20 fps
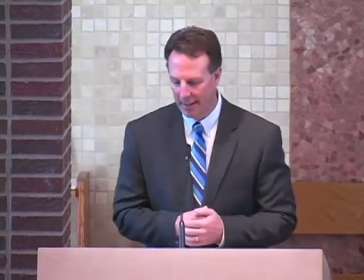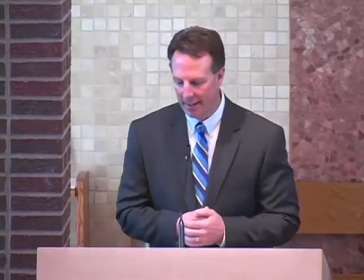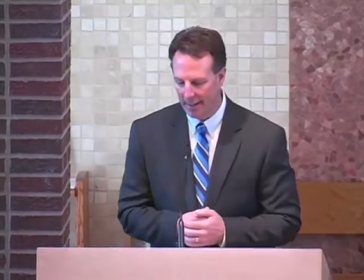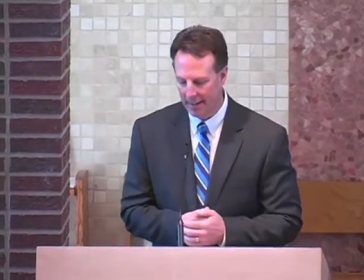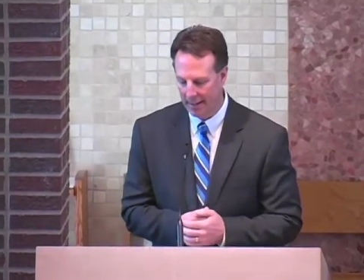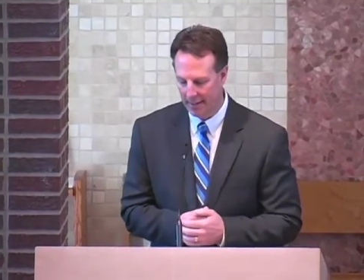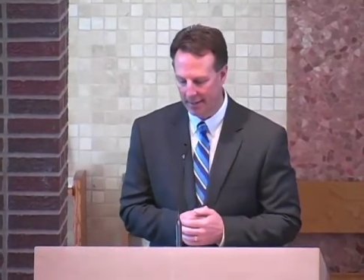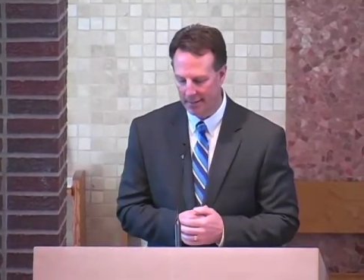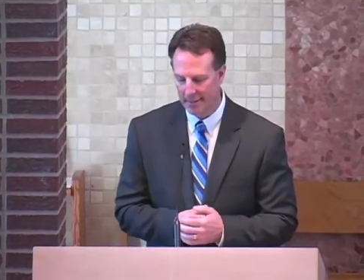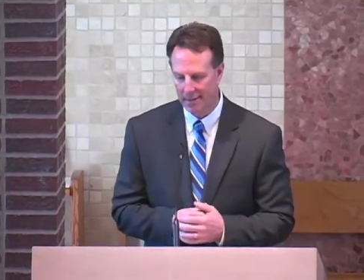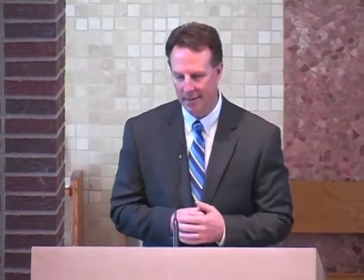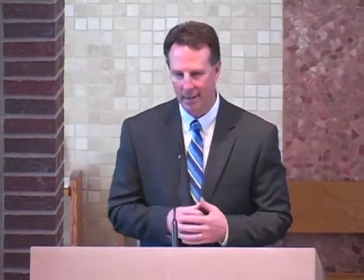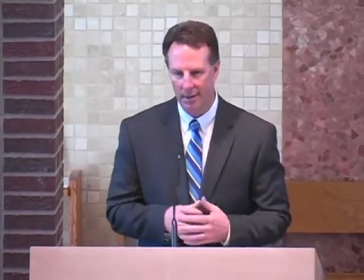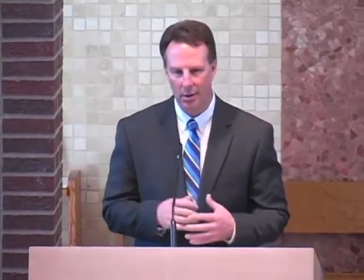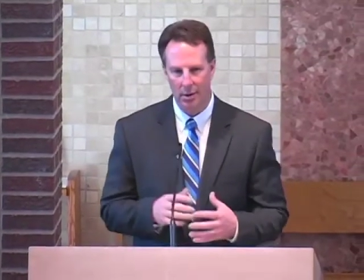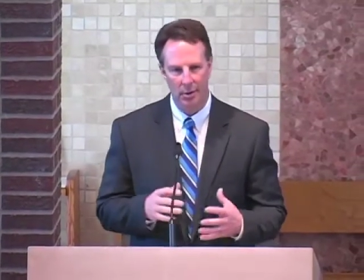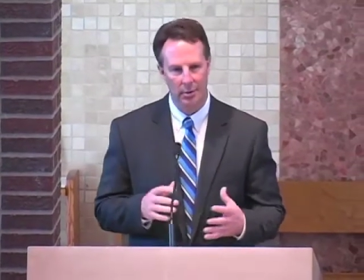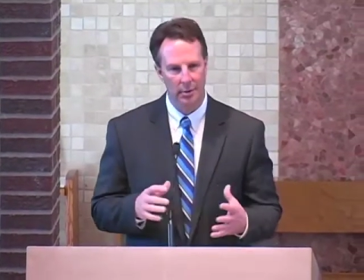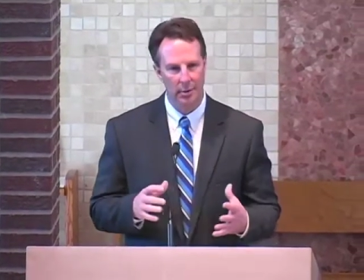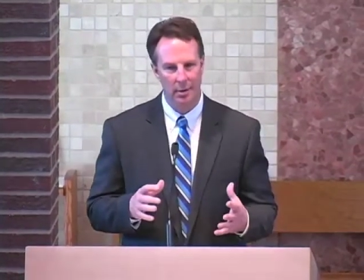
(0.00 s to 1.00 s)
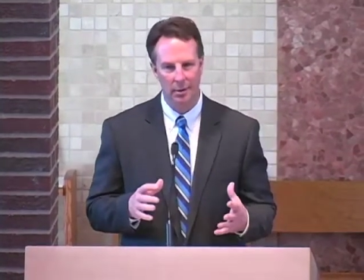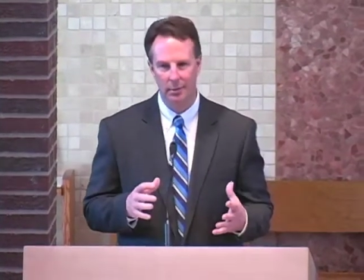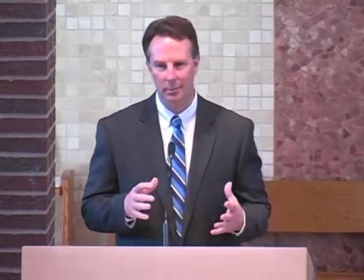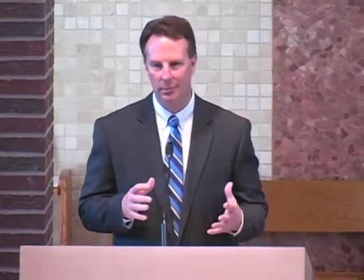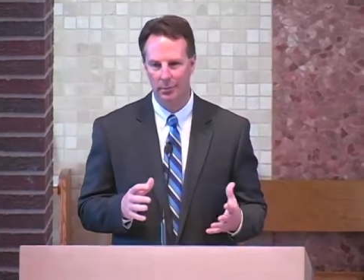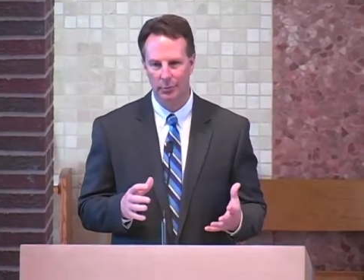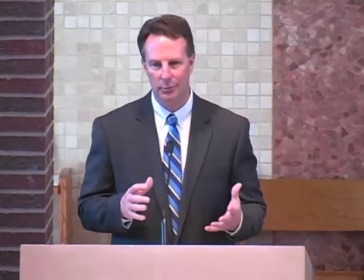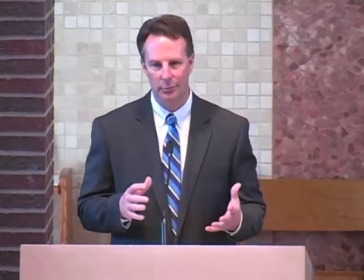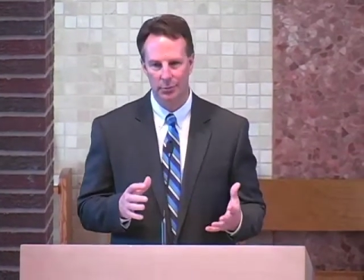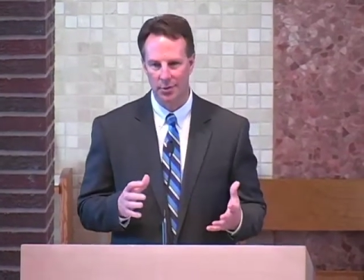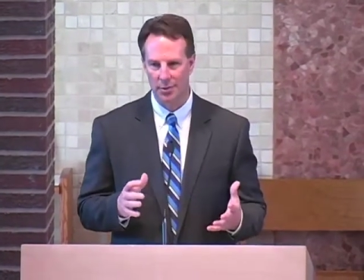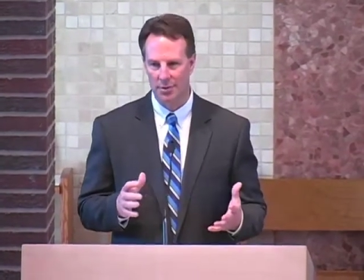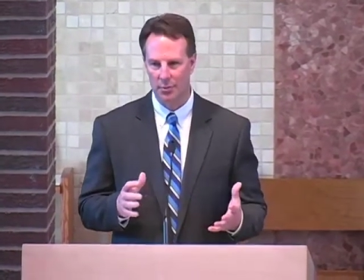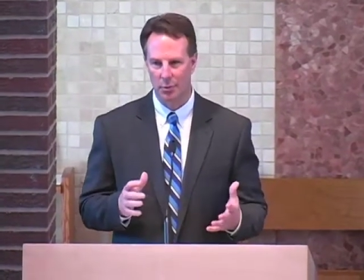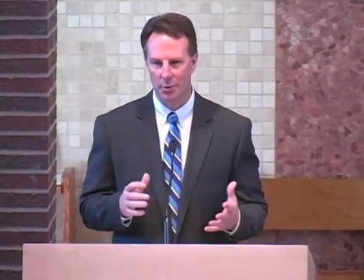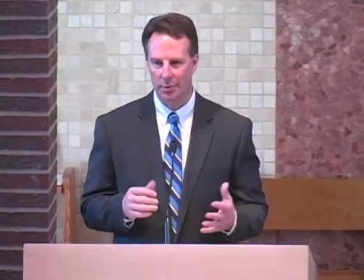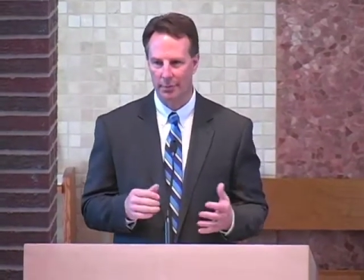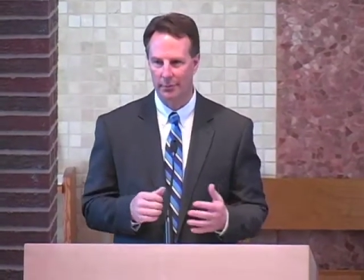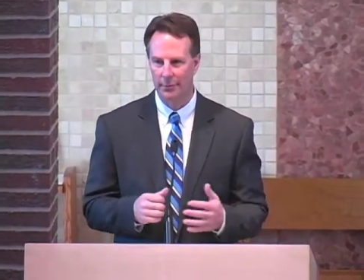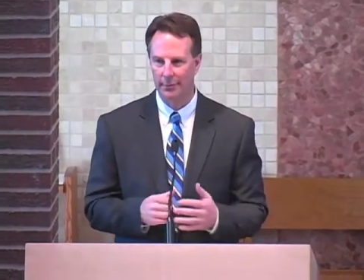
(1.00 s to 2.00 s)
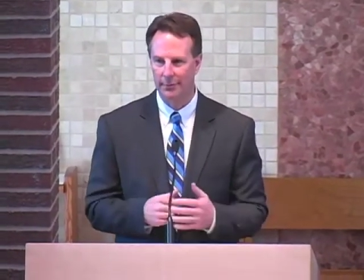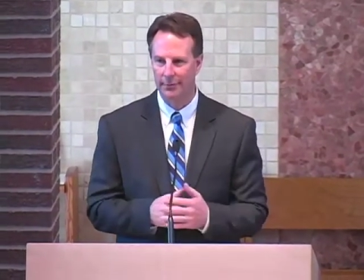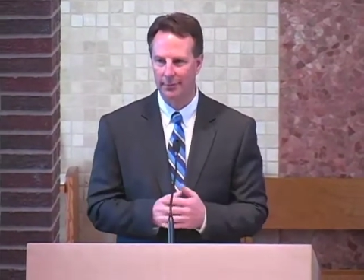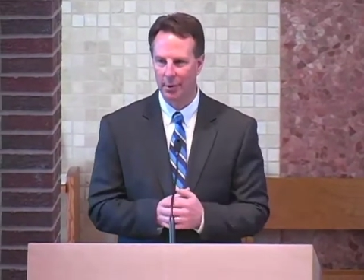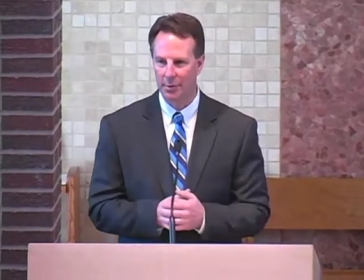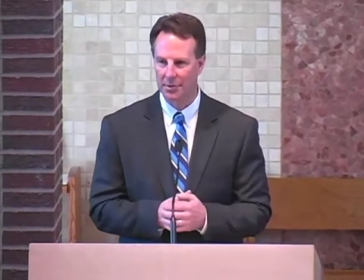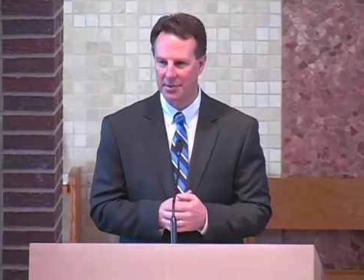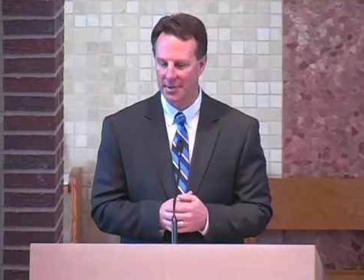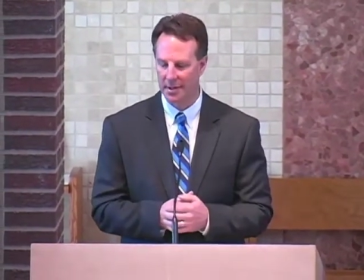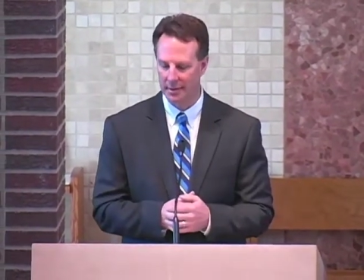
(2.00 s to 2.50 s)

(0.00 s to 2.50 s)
and all the just wonderful folks